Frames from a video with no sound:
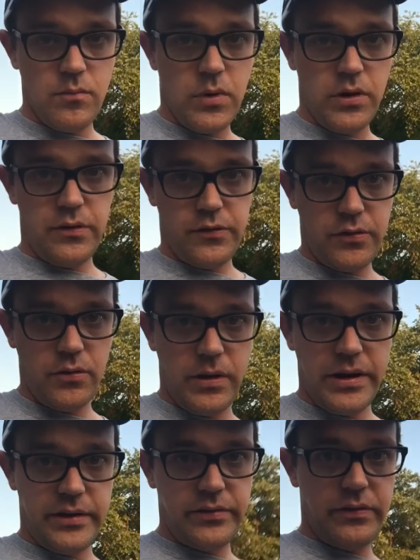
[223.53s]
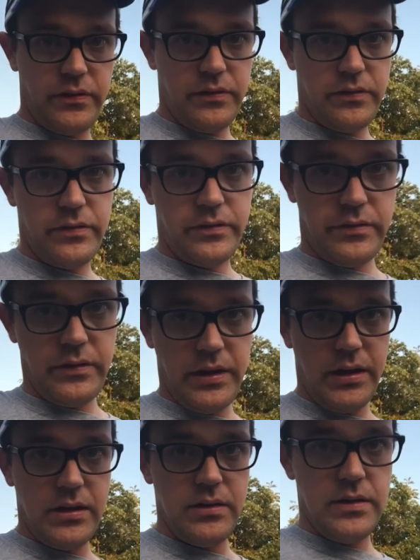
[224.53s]
Martin Truex
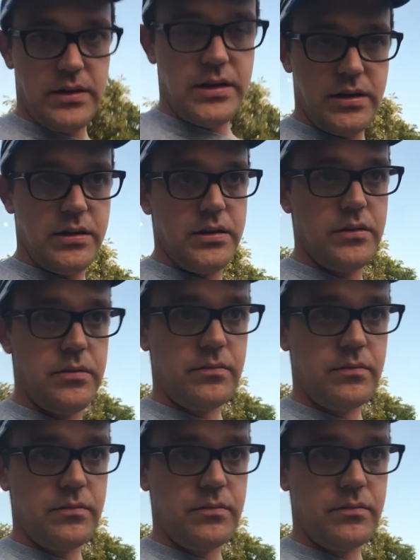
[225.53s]
and uh,